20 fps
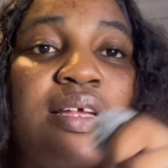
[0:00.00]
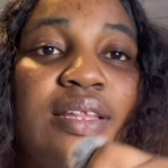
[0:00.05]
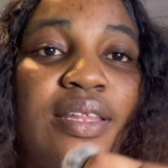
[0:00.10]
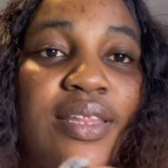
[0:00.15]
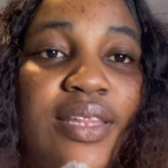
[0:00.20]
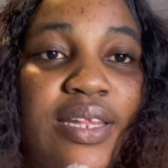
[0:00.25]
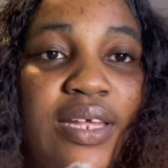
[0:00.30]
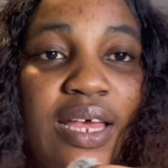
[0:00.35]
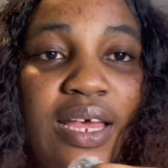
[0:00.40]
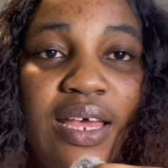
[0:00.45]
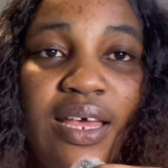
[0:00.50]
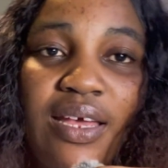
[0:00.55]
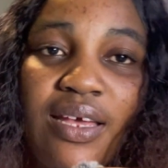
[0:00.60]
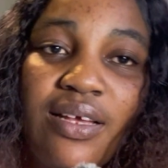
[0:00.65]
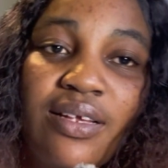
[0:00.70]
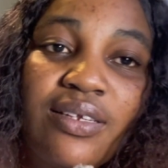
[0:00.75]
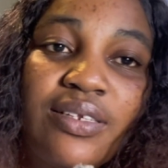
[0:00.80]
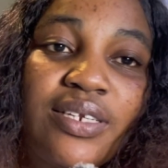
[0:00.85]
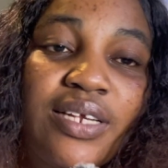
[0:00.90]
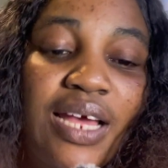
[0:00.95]
There
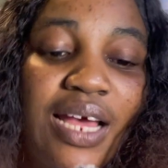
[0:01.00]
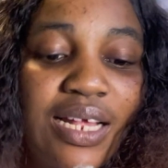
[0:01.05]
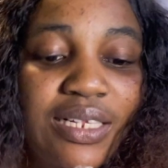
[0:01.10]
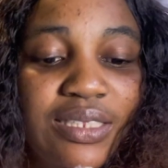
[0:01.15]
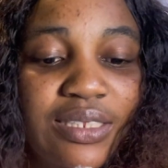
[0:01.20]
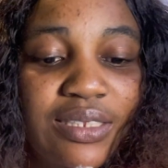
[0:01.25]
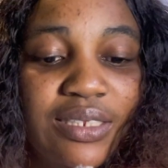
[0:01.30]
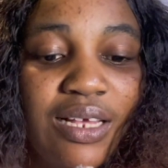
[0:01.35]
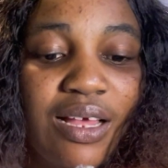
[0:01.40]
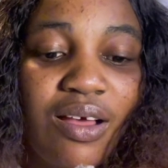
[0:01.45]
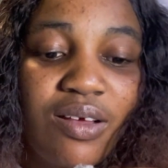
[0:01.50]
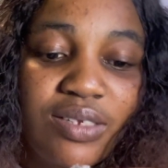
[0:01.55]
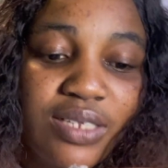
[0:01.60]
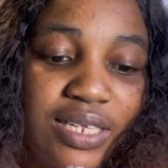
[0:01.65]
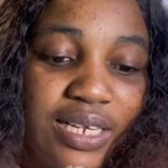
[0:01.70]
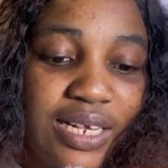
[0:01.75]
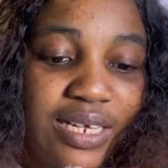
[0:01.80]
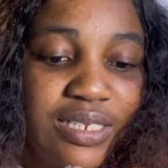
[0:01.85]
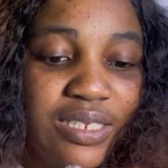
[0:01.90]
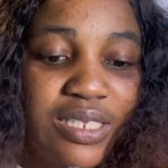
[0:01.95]
are
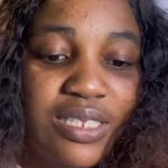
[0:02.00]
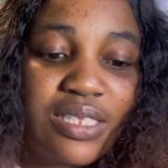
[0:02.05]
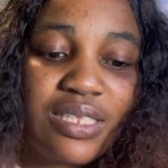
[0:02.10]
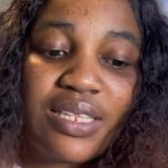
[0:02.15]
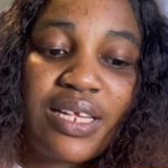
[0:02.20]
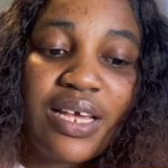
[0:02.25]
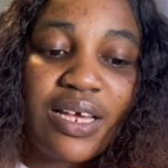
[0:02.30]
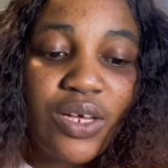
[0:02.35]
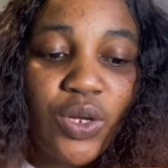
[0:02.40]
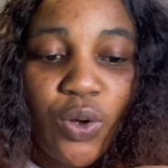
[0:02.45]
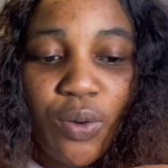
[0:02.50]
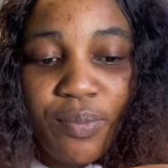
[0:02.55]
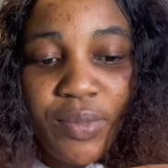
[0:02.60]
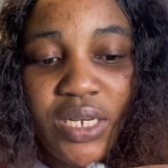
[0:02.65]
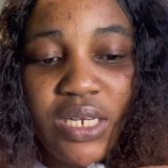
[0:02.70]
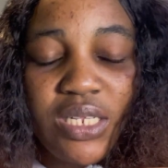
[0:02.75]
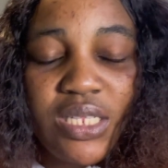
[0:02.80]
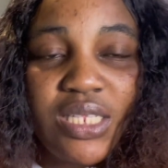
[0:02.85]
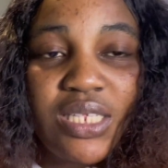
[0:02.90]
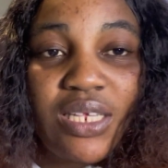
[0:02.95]
countless tech
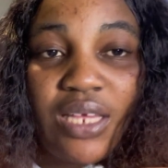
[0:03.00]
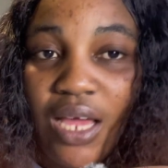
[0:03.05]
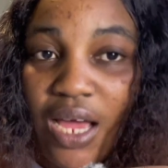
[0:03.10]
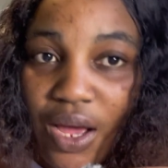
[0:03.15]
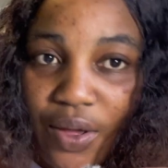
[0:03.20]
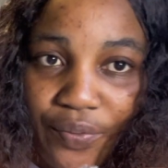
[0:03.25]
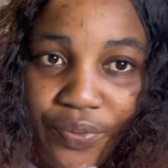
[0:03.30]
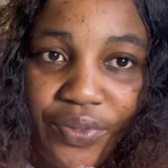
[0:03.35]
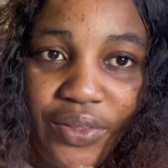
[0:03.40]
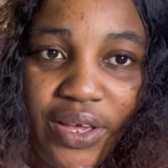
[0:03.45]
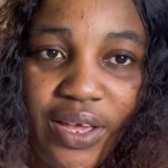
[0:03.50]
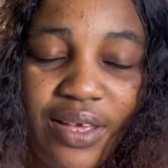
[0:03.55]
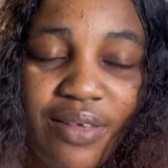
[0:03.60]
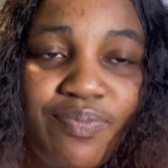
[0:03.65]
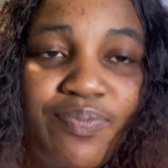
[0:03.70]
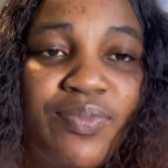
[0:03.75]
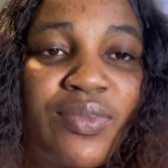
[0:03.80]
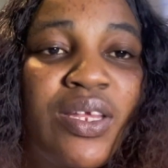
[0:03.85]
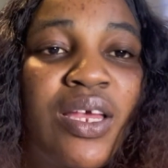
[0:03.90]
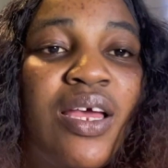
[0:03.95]
community out there.
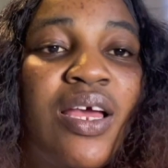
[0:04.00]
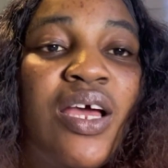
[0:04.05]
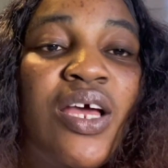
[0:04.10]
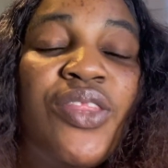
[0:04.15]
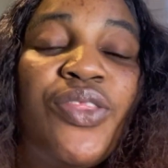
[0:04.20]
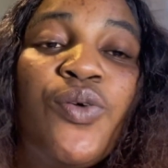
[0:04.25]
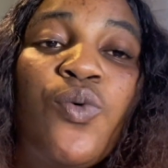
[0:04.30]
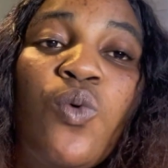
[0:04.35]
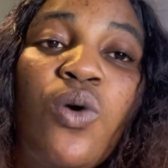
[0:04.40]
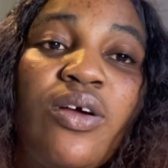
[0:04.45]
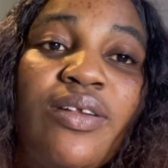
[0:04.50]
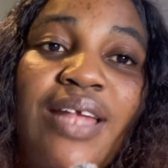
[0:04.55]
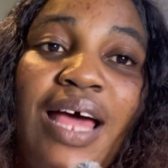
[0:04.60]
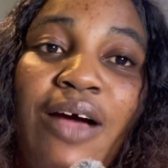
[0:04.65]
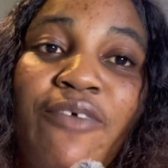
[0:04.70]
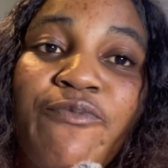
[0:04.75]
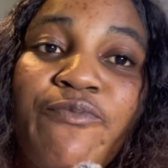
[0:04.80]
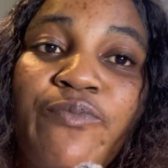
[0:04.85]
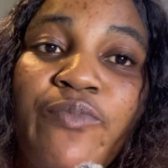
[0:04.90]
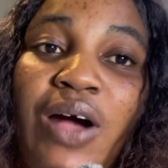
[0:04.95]
The one
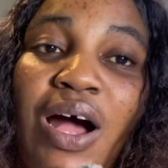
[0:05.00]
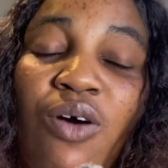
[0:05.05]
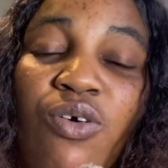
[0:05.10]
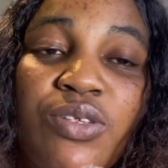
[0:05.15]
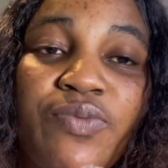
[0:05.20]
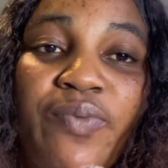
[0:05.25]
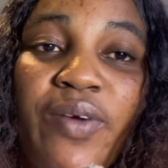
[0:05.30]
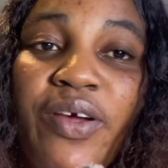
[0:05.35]
I was